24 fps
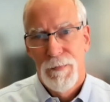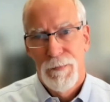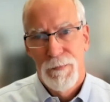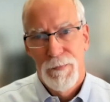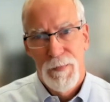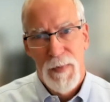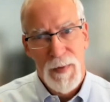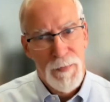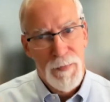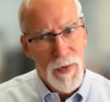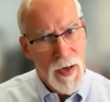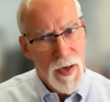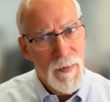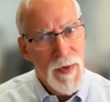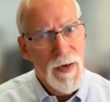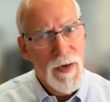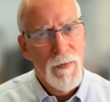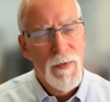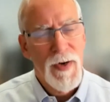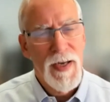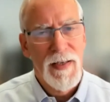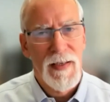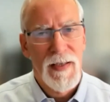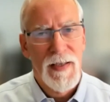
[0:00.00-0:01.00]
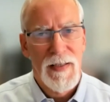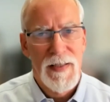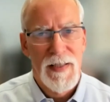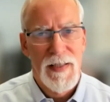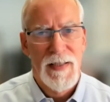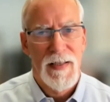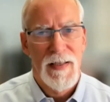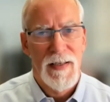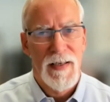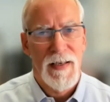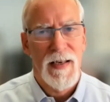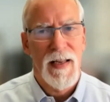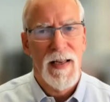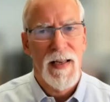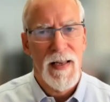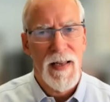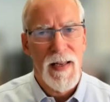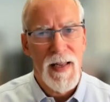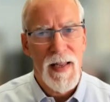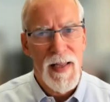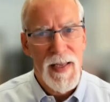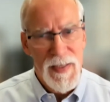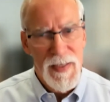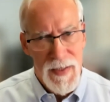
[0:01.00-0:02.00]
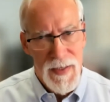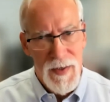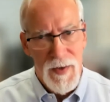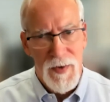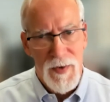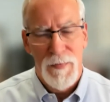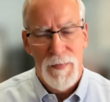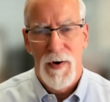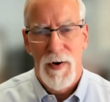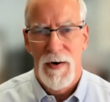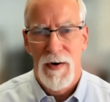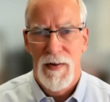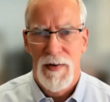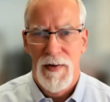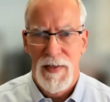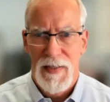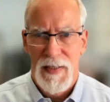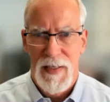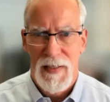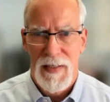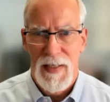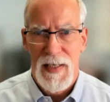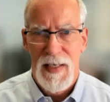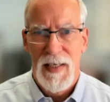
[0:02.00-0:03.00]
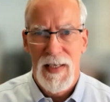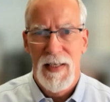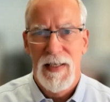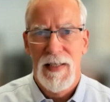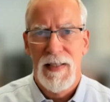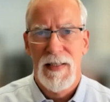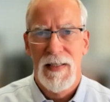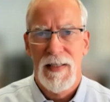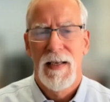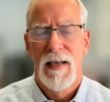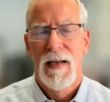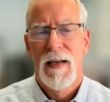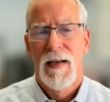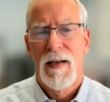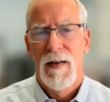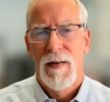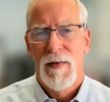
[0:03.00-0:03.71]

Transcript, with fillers: But permanent weakness is another part of this disease.